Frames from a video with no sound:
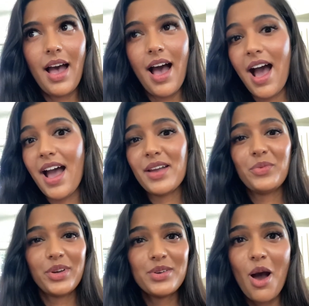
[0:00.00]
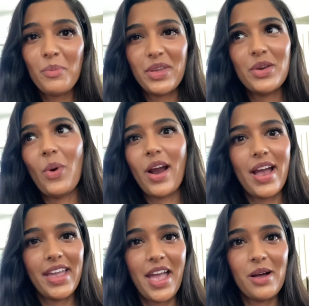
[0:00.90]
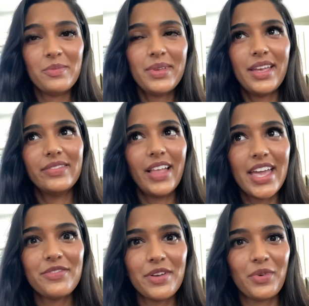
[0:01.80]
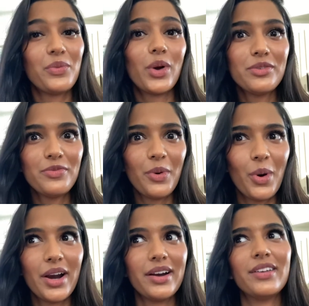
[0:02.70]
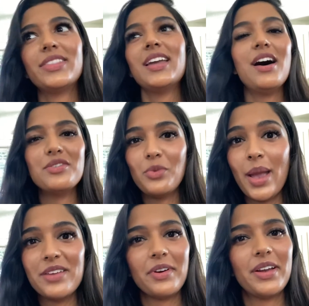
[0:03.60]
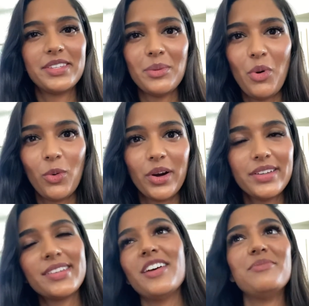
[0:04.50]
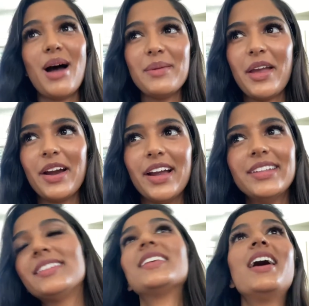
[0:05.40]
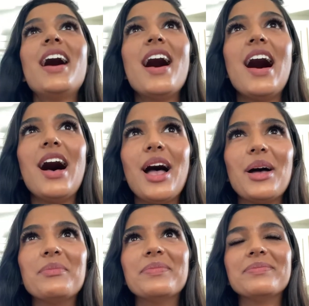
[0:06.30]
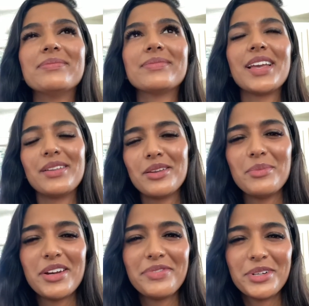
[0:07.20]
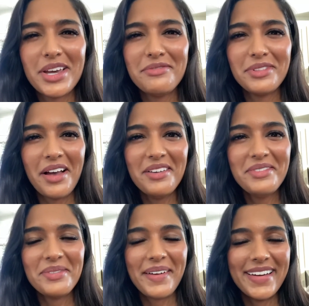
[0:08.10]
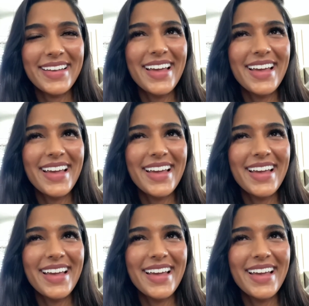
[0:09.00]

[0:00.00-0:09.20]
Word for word: I would not be where I am in life if it weren't for the unwavering support of my parents. Um, and a little bit of their tough love when